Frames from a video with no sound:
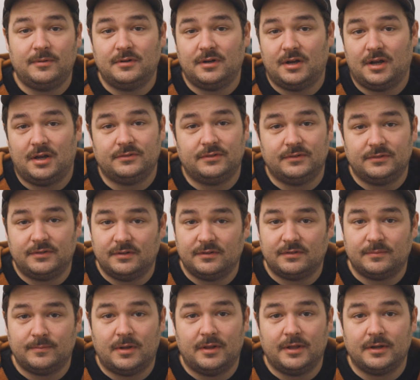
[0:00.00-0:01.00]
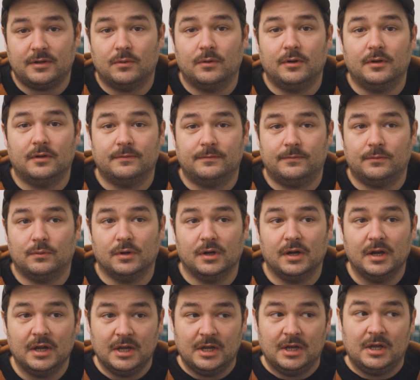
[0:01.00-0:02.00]
and your house is going to smell like oil
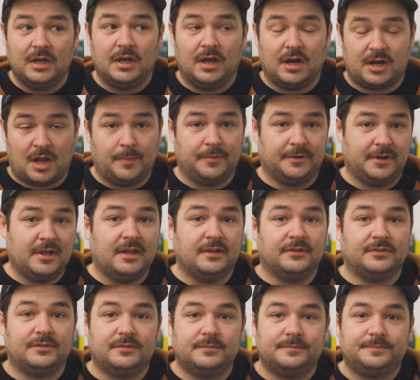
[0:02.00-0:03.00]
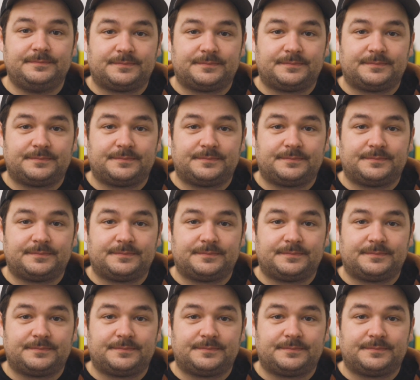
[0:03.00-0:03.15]
for a couple days.